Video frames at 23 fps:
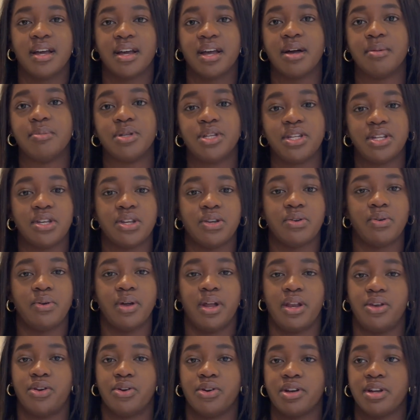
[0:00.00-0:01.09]
come to you
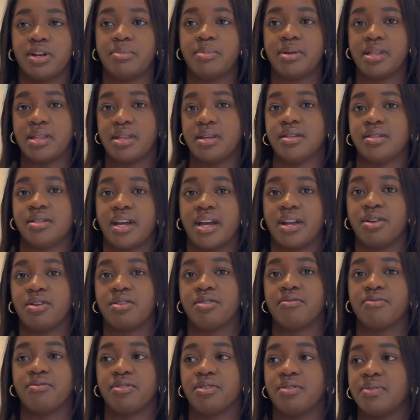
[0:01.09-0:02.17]
and you're going to be the designer
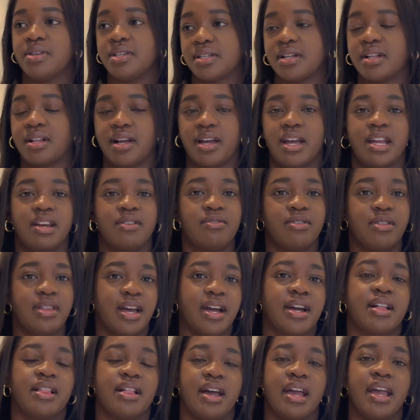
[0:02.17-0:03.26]
for this client, for
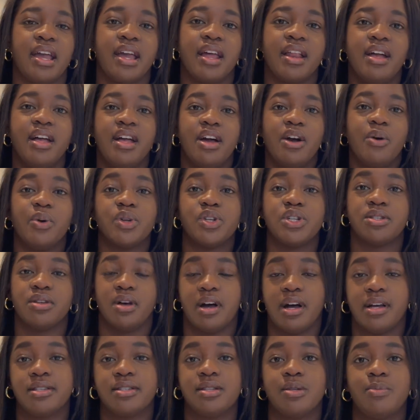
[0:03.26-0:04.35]
that client, which is
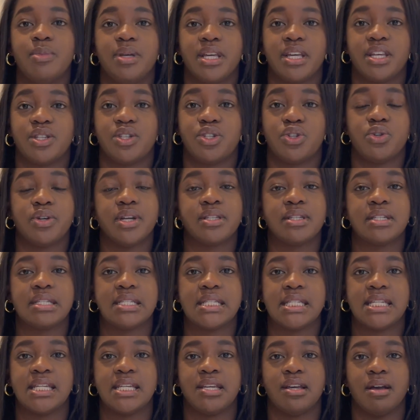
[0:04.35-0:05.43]
awesome because you get to
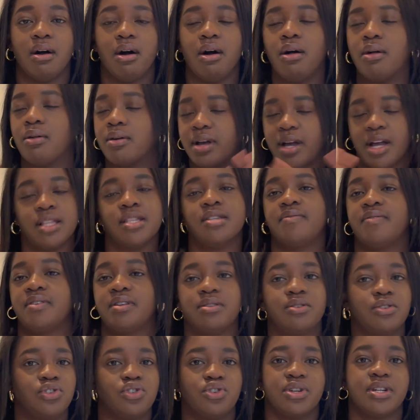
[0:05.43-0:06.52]
see all kinds of
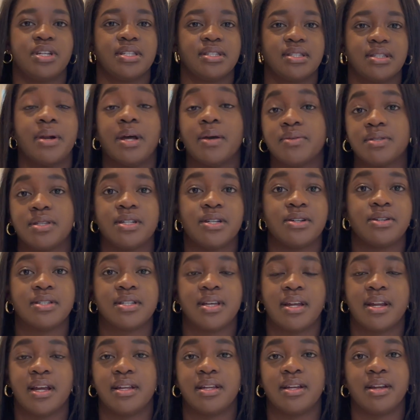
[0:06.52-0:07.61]
industries. When I was in interior
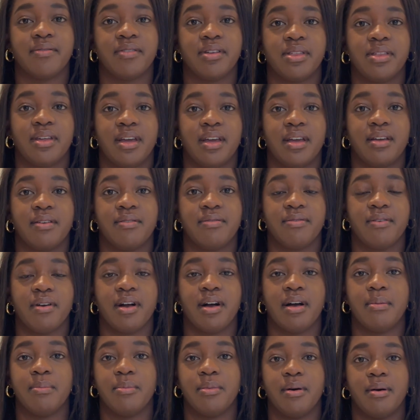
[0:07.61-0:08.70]
design, I did everything
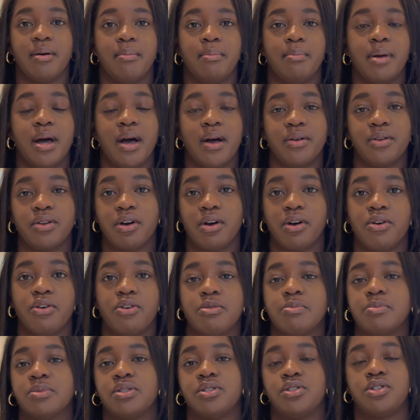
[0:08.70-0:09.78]
from mountain
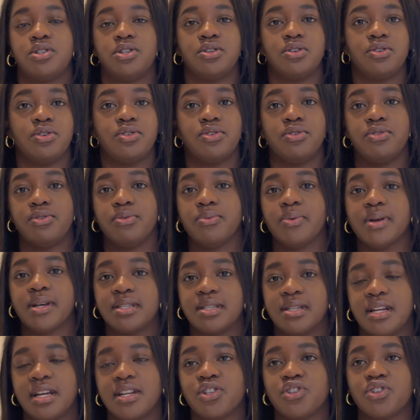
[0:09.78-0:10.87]
homes to
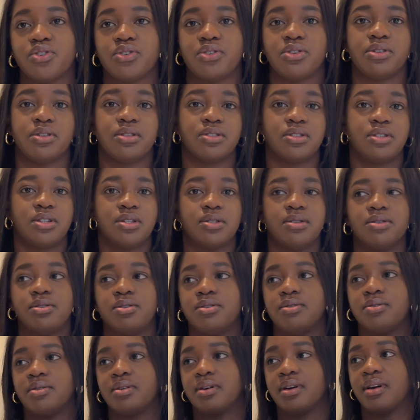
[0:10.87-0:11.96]
residential
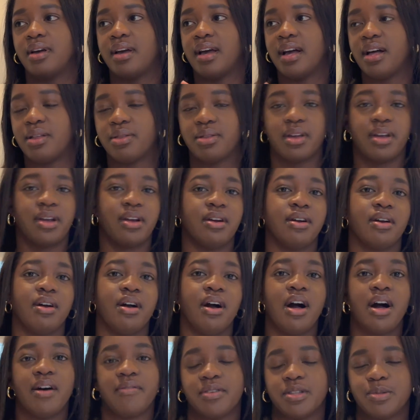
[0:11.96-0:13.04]
to healthcare,
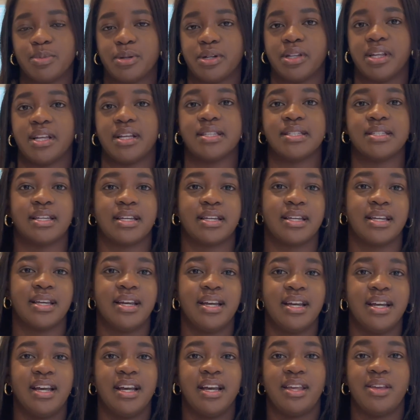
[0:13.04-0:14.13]
office buildings. Like
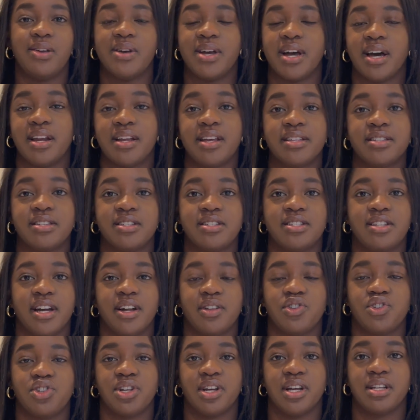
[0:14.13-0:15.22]
you kind of get to
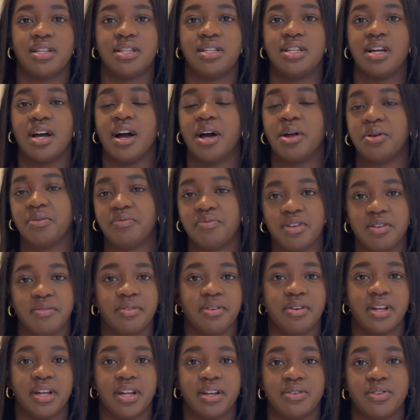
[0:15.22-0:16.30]
touch a ton of
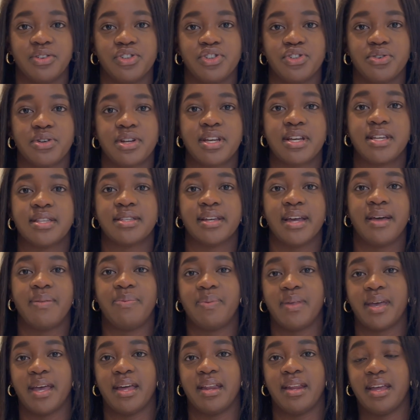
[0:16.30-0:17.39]
different industries and
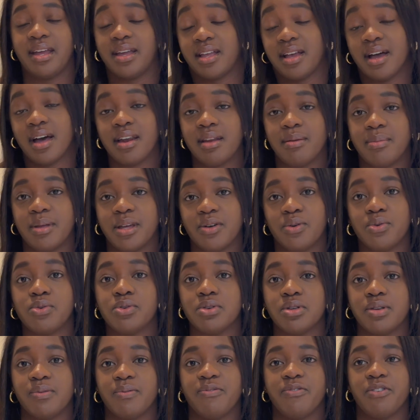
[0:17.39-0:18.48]
then it kind of be cool
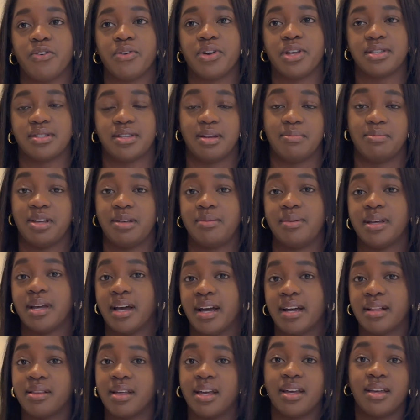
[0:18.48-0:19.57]
to focus on maybe I
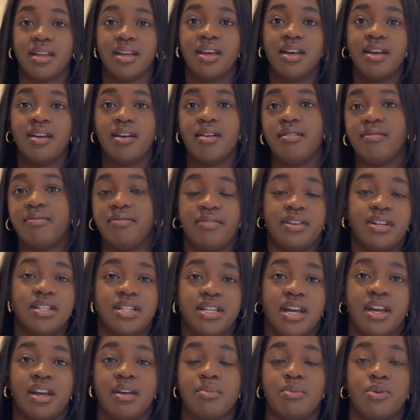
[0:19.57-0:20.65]
like
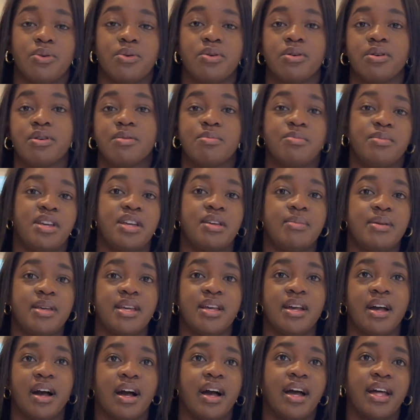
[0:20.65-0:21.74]
fintech more or maybe
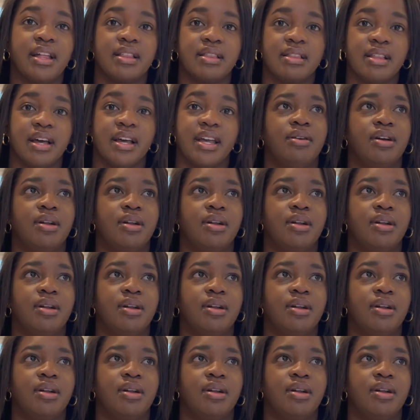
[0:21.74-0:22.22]
I like